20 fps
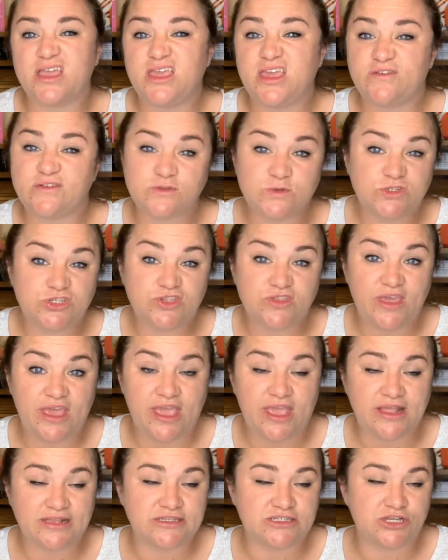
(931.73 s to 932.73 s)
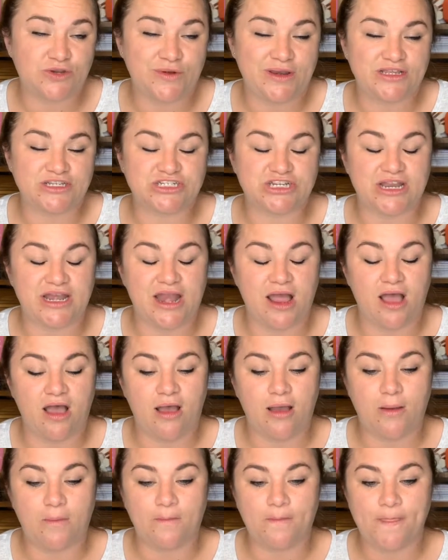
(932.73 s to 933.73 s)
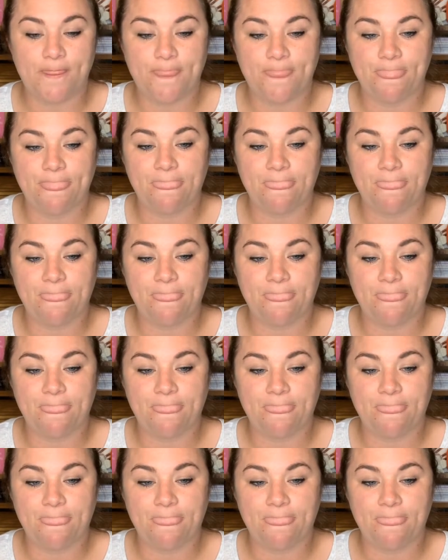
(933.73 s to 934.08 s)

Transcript: give us what you think. It's a donation. Um,